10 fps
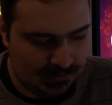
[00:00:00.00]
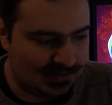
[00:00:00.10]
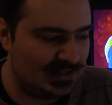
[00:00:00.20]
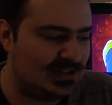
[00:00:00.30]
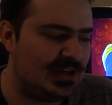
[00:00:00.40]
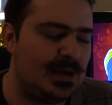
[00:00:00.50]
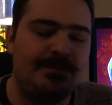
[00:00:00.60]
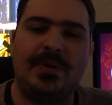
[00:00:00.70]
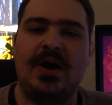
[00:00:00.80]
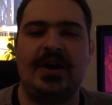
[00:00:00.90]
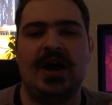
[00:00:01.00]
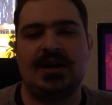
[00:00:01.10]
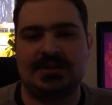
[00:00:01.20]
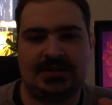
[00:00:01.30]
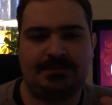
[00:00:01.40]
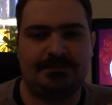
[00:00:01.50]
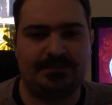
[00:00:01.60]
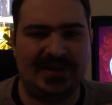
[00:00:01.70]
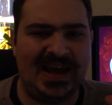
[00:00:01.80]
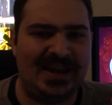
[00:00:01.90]
Let's look at Bardock's
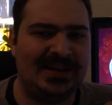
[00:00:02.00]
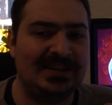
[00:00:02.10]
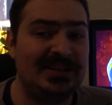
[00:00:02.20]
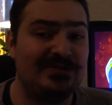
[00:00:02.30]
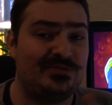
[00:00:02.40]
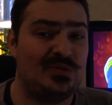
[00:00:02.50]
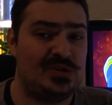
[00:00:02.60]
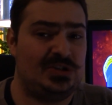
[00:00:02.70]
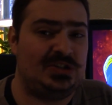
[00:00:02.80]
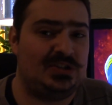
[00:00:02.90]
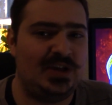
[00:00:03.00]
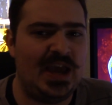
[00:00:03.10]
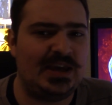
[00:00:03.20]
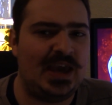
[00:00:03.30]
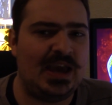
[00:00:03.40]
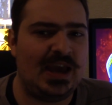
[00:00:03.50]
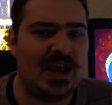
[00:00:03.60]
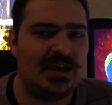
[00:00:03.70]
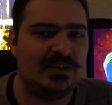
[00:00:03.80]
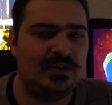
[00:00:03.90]
Planet Elite Force,
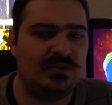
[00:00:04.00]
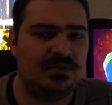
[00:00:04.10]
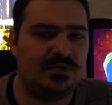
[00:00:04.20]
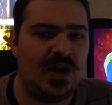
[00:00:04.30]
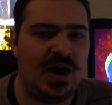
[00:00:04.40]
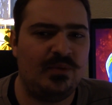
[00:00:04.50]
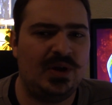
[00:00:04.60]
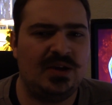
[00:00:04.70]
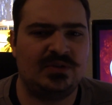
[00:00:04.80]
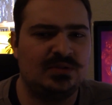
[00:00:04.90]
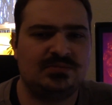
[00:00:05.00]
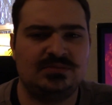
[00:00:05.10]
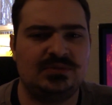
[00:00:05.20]
aka the 5 whatever.